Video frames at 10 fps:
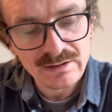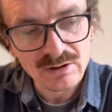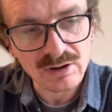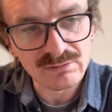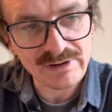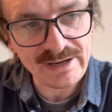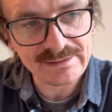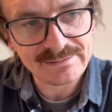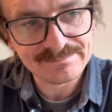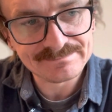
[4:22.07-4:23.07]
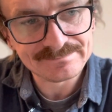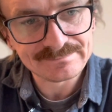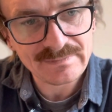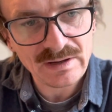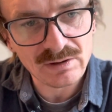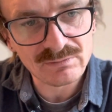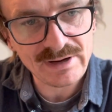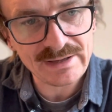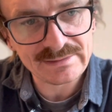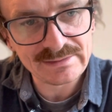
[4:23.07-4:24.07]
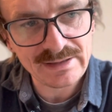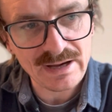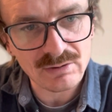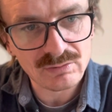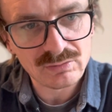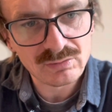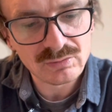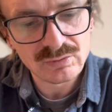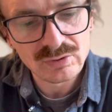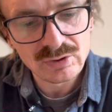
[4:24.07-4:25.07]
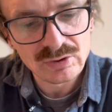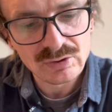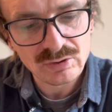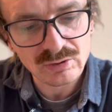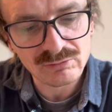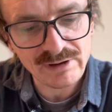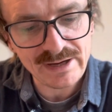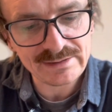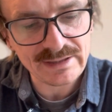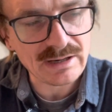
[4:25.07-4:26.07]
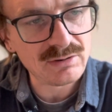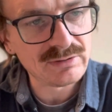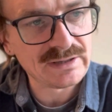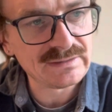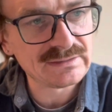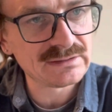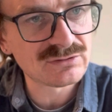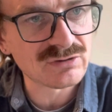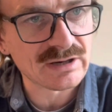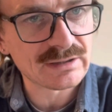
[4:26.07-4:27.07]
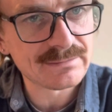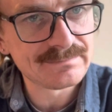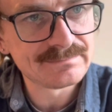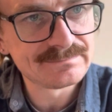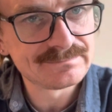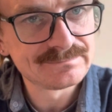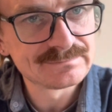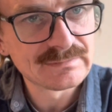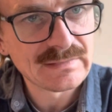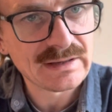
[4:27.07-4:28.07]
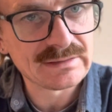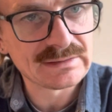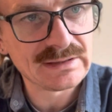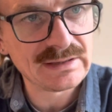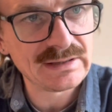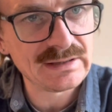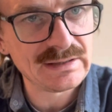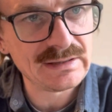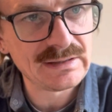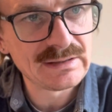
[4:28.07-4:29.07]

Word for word: All right all right now all right now he's in the truck and he